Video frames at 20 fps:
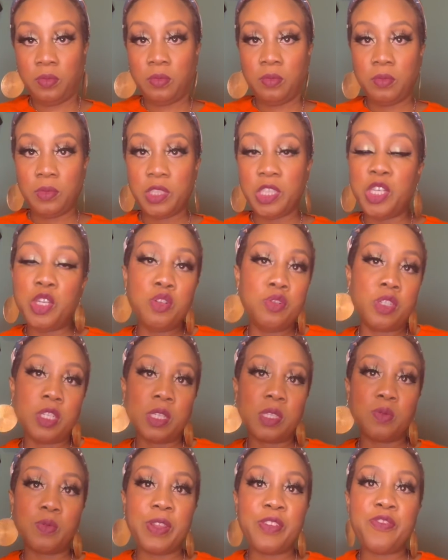You
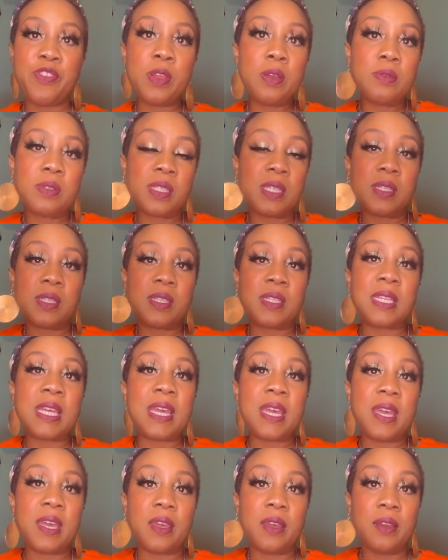just refuse to
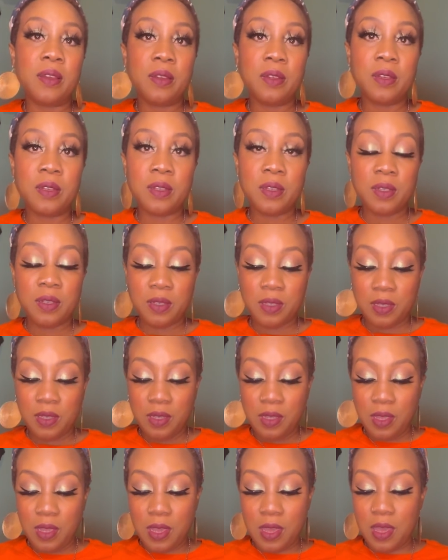see.
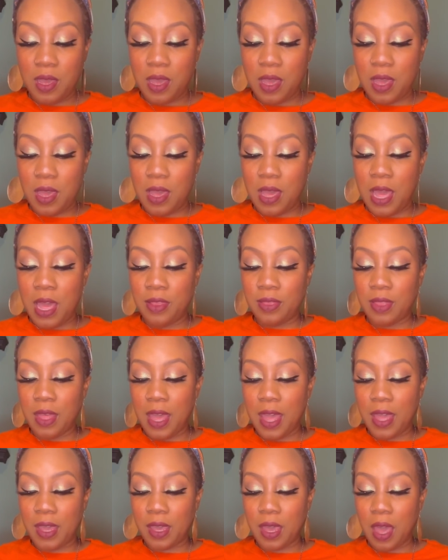And
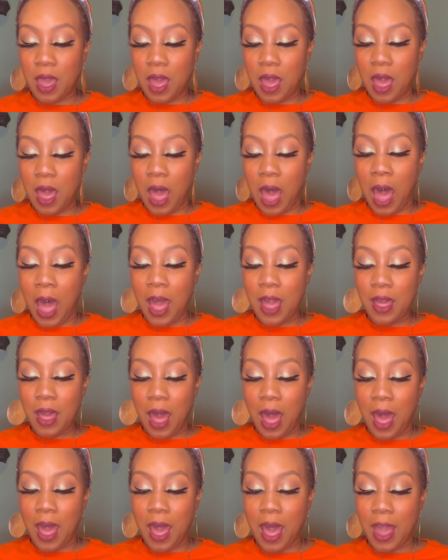like,
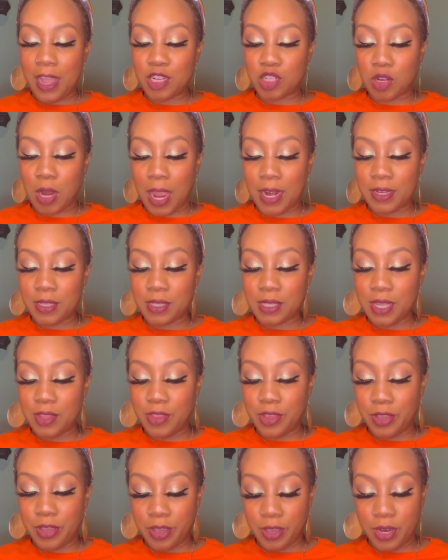I try to see the
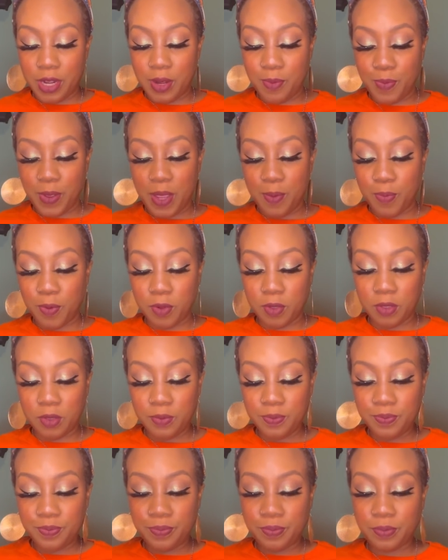good in
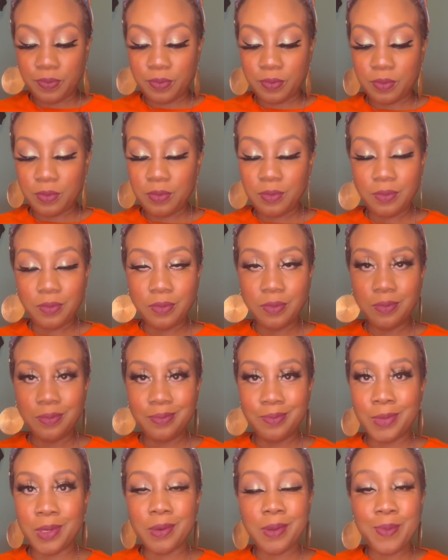people.
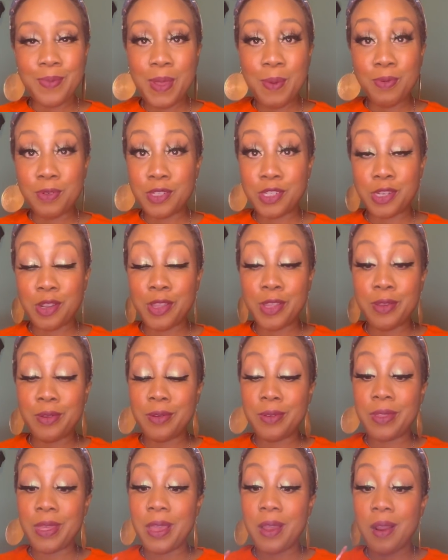But when people show you who
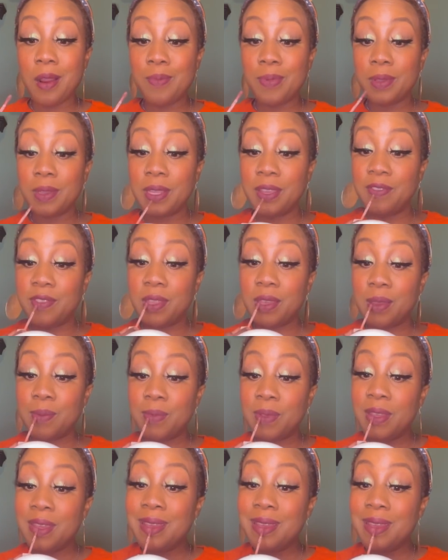they are, believe them.